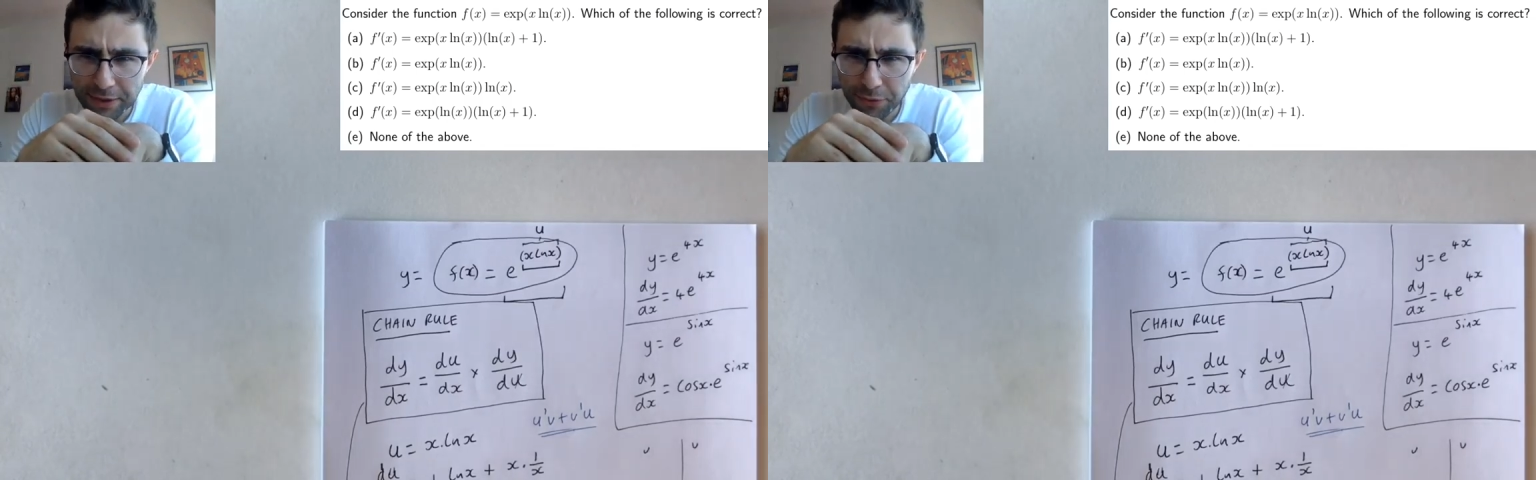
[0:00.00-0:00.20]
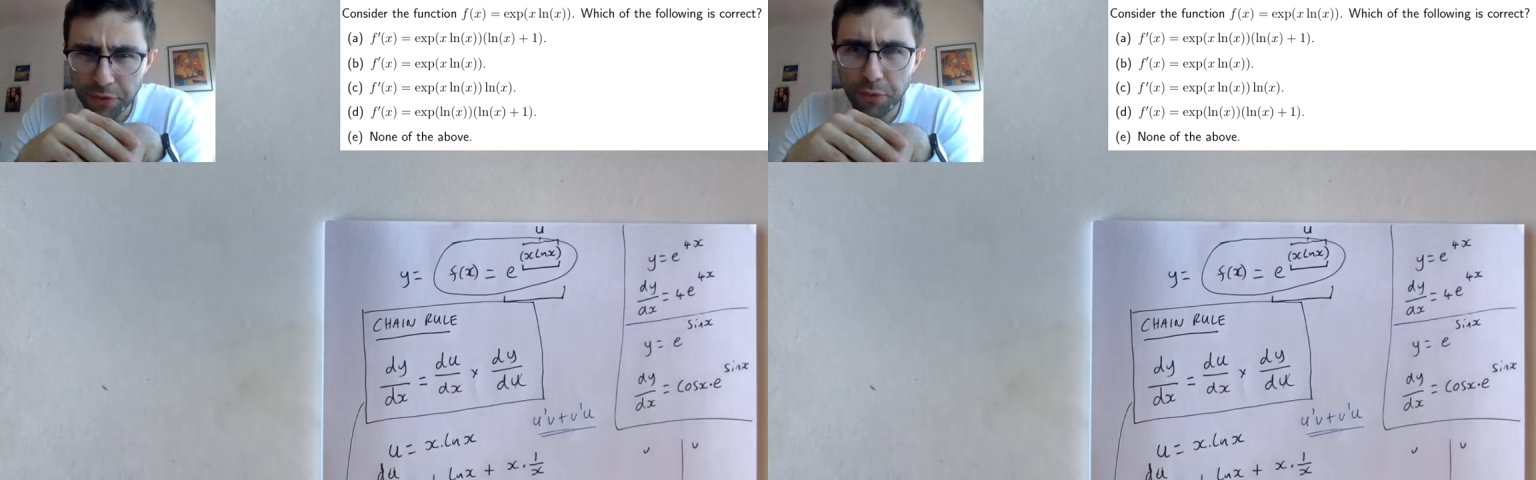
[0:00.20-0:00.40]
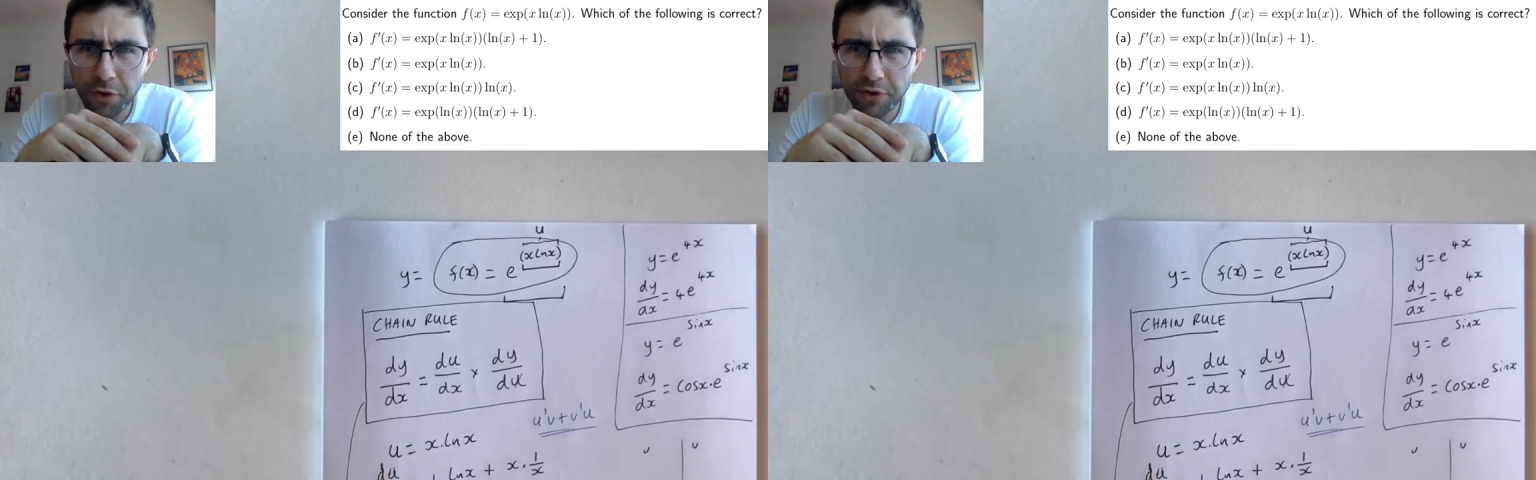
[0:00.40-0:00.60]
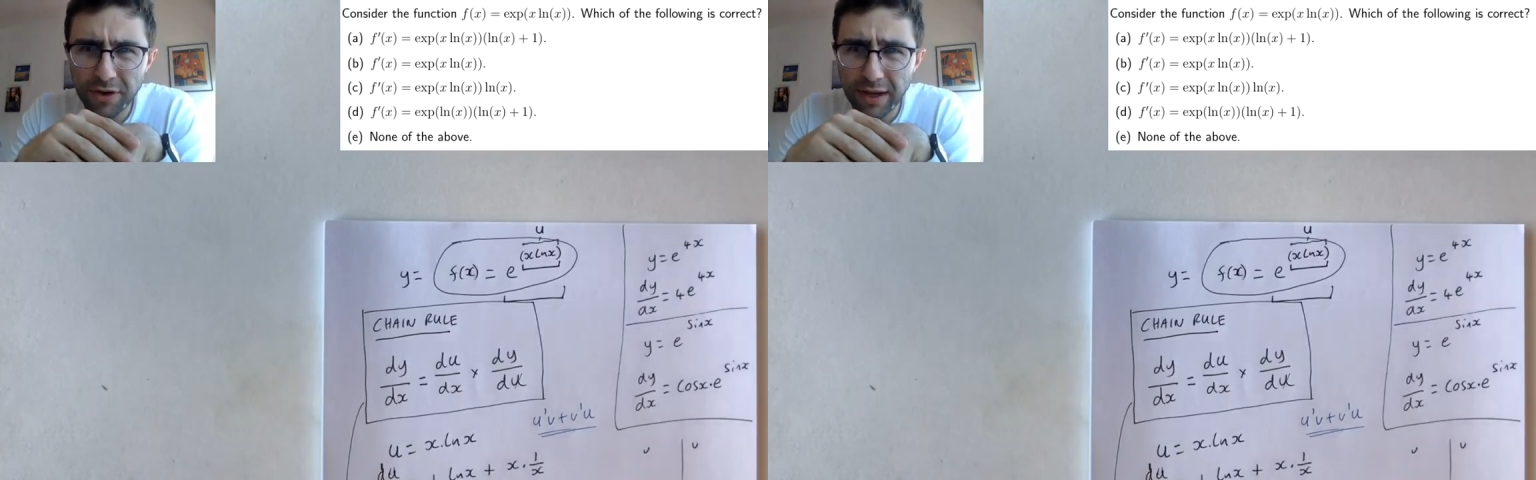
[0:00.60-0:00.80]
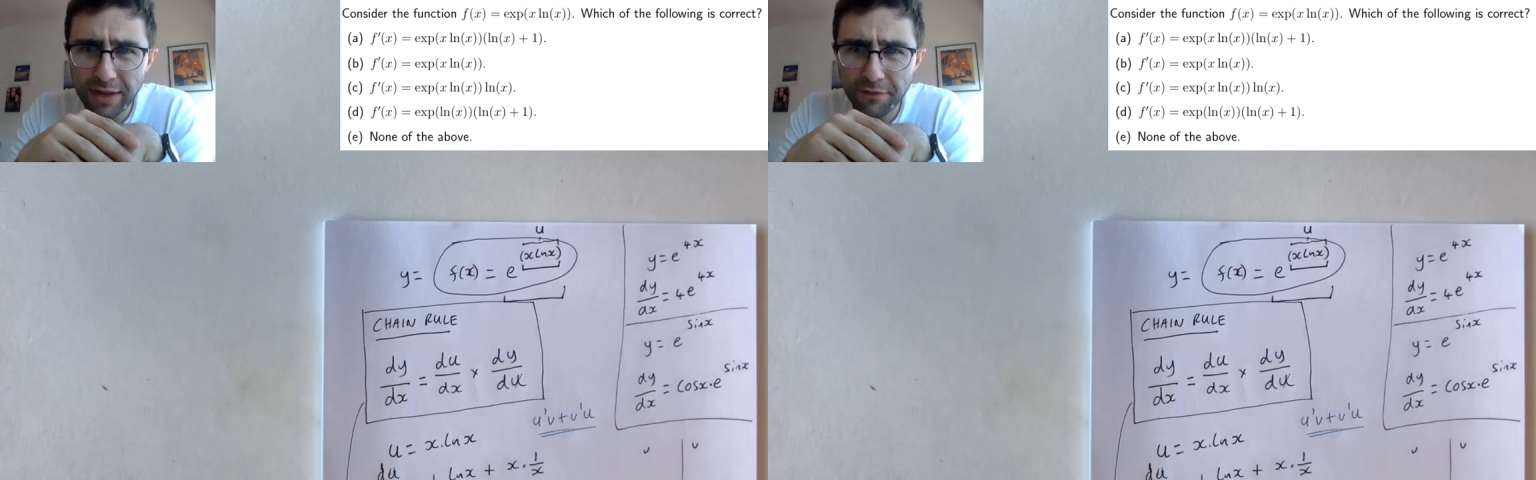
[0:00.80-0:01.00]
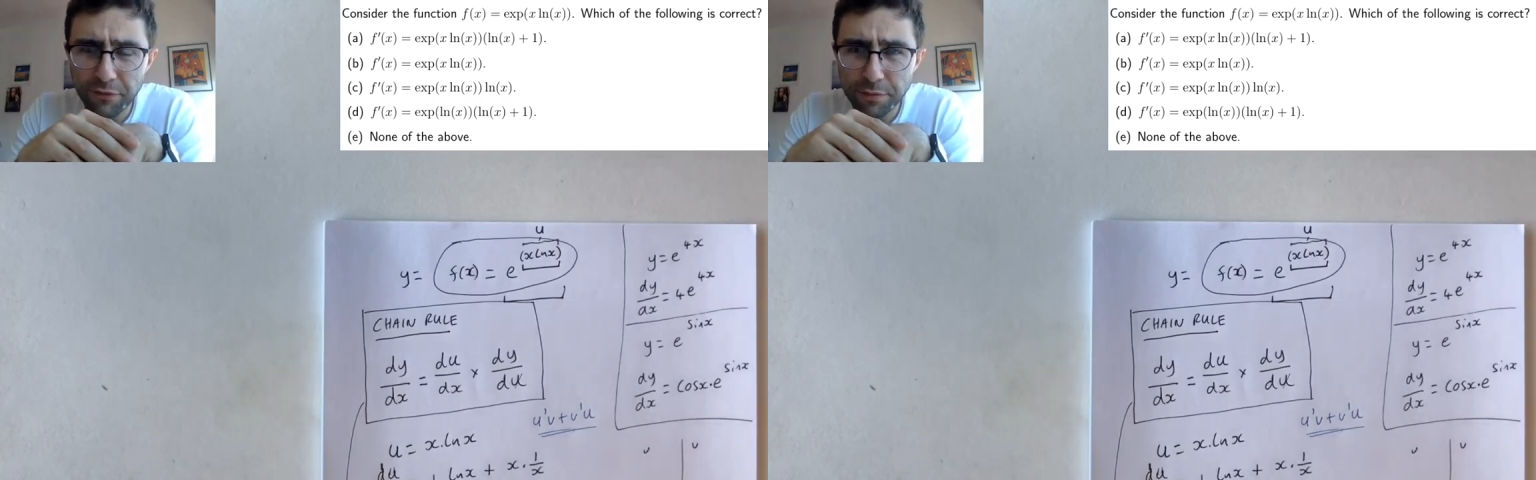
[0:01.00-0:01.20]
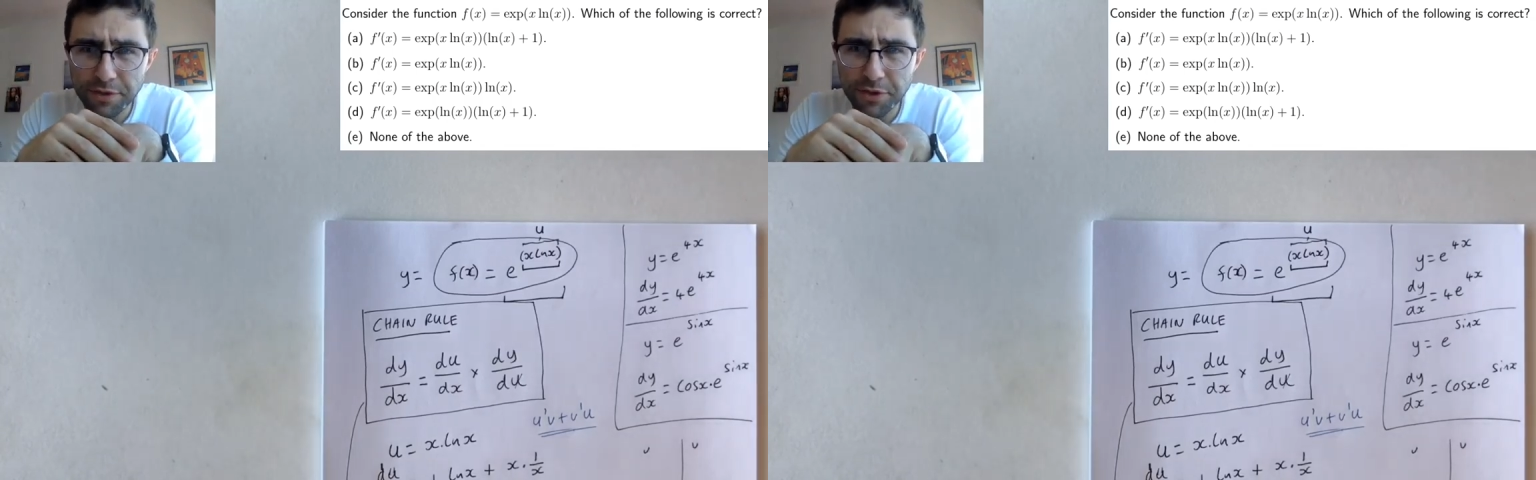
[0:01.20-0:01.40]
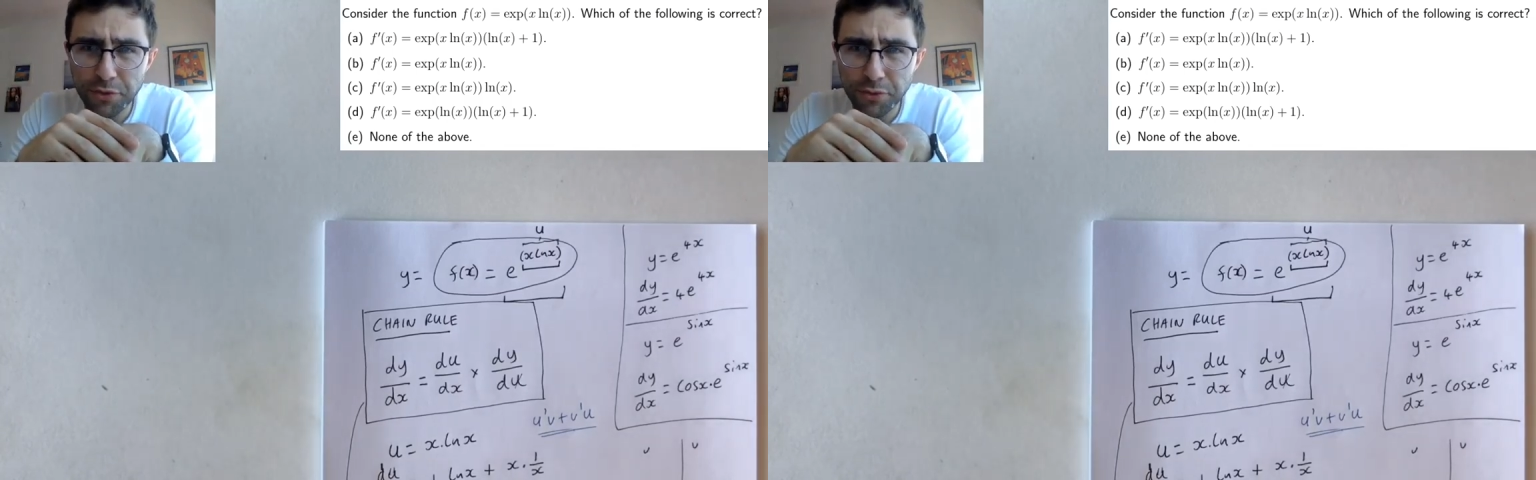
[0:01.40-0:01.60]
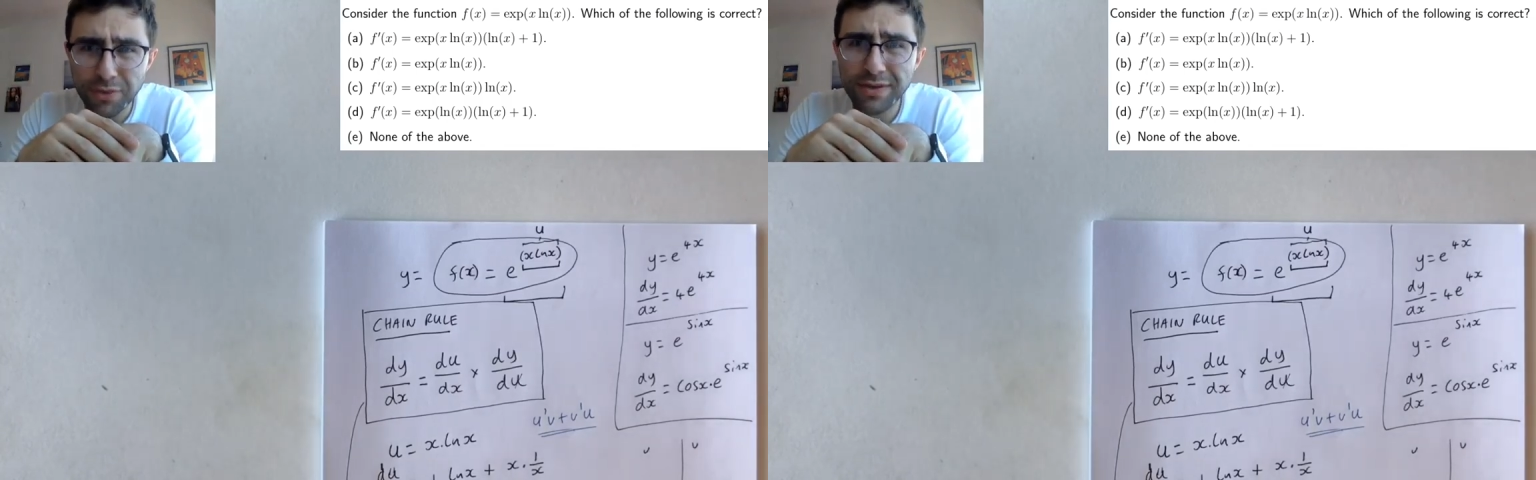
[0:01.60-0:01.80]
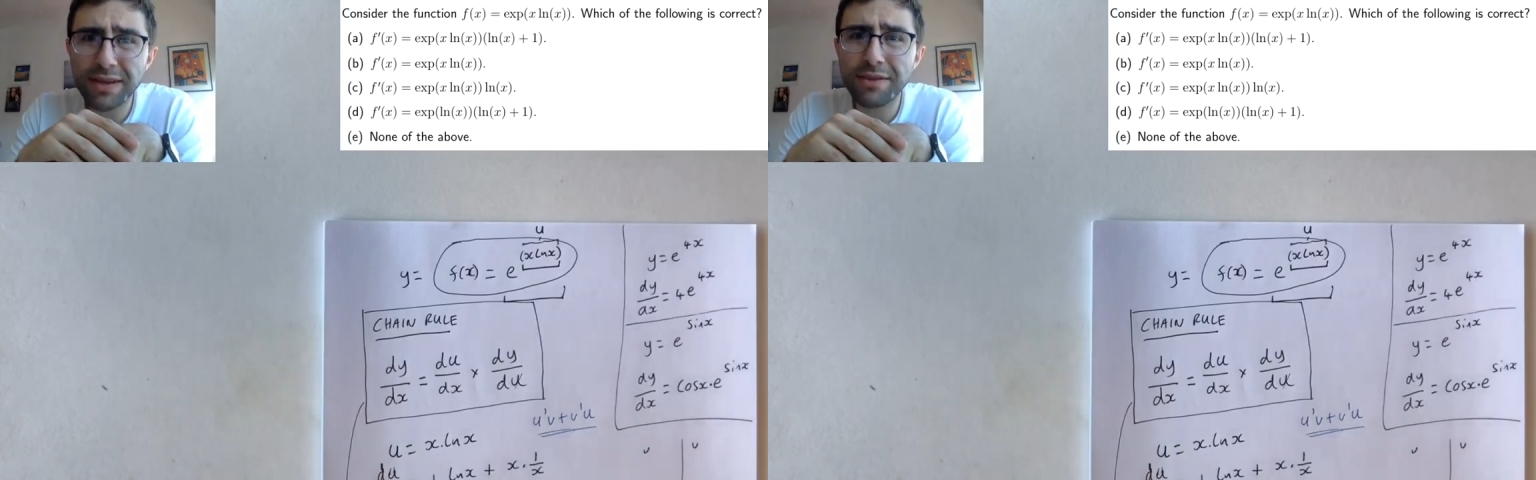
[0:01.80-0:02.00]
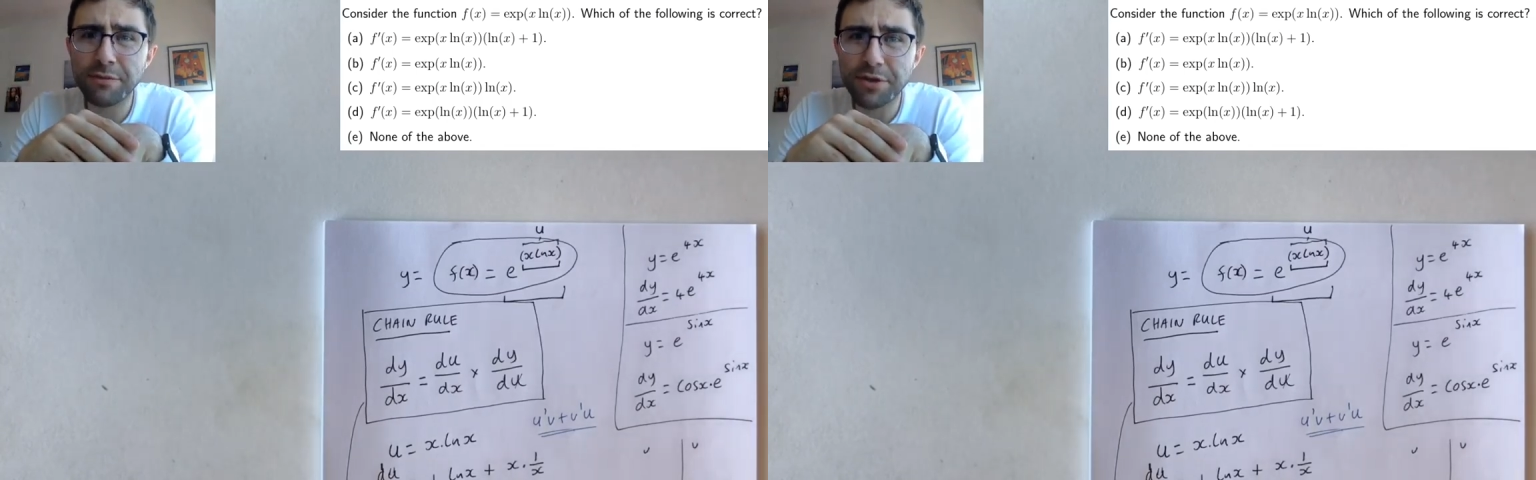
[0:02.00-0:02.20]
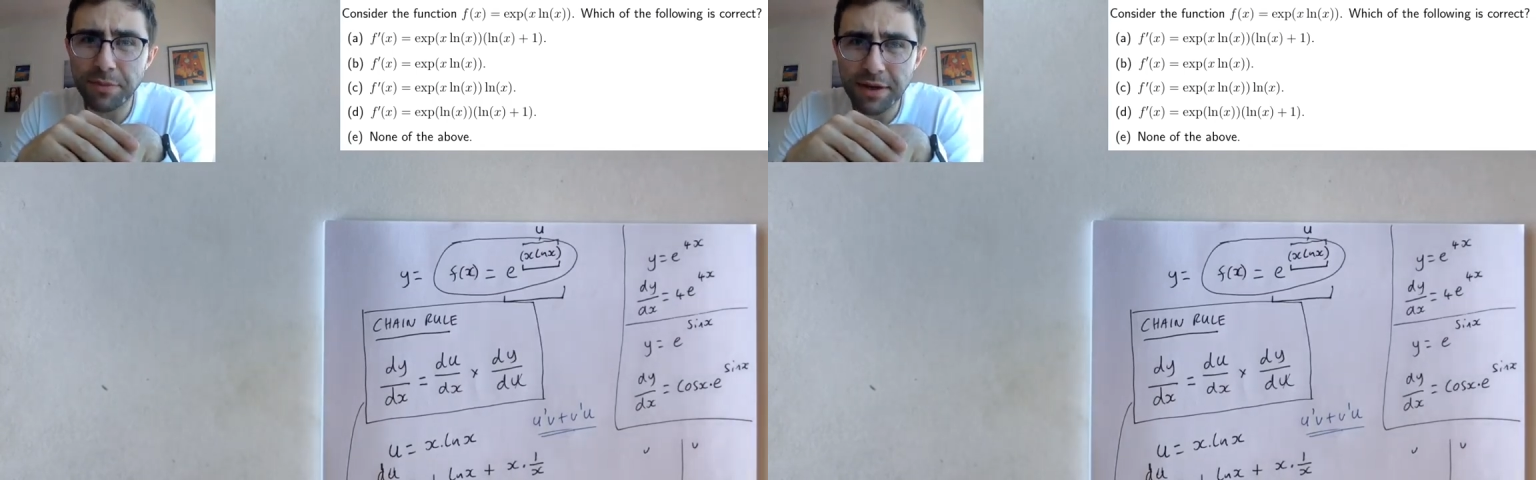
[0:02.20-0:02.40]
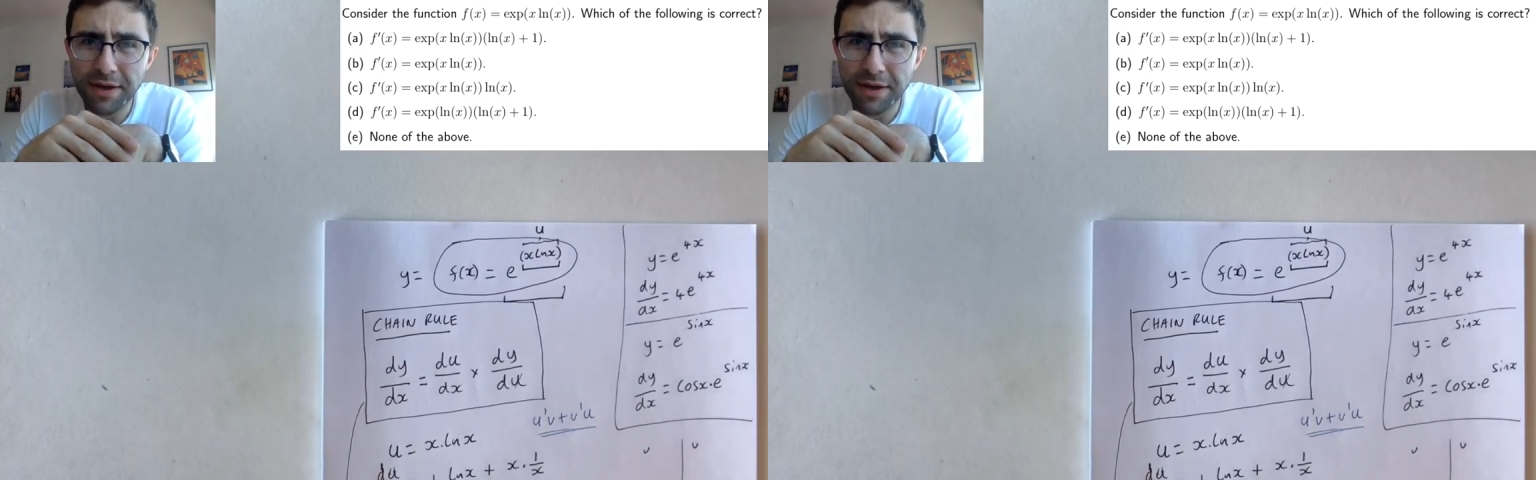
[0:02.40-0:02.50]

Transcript: with work you get given from school, send them to me.